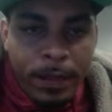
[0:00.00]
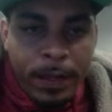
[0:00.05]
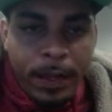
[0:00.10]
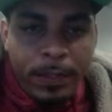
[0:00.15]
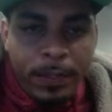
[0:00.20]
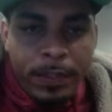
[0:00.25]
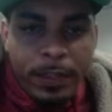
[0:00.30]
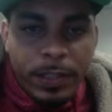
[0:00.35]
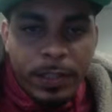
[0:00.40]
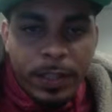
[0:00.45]

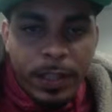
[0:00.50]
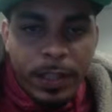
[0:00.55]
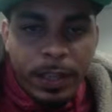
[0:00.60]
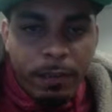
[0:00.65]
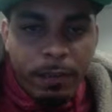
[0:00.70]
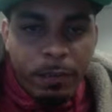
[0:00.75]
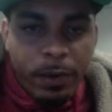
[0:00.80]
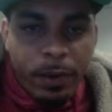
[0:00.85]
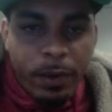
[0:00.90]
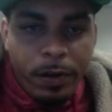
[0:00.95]
And just like
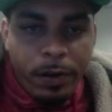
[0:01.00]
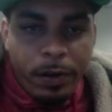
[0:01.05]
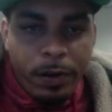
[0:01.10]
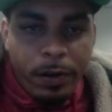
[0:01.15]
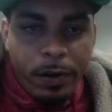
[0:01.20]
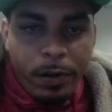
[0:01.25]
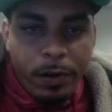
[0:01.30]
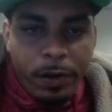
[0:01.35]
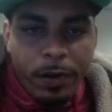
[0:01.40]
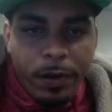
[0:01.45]
if
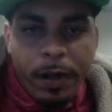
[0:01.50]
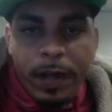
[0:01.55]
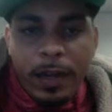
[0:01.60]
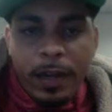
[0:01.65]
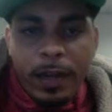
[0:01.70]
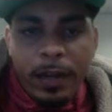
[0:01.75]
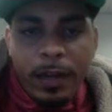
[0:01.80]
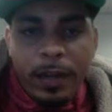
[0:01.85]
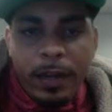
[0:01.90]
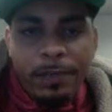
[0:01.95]
you were
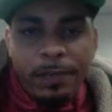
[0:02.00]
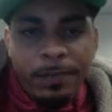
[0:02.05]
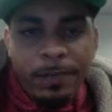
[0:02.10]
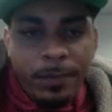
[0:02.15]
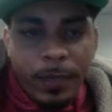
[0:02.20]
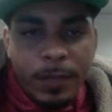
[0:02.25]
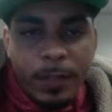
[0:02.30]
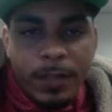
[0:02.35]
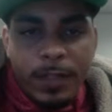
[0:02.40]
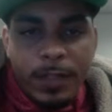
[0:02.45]
editing
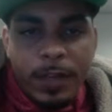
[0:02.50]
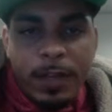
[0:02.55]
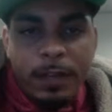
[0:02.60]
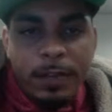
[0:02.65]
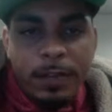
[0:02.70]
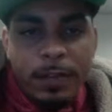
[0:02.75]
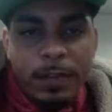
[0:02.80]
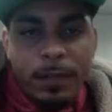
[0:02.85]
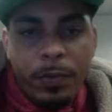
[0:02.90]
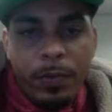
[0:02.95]
a
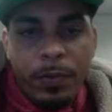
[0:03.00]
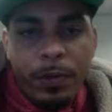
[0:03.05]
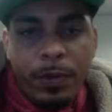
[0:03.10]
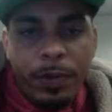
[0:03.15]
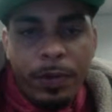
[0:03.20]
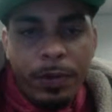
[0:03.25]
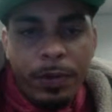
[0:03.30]
sentence in Word,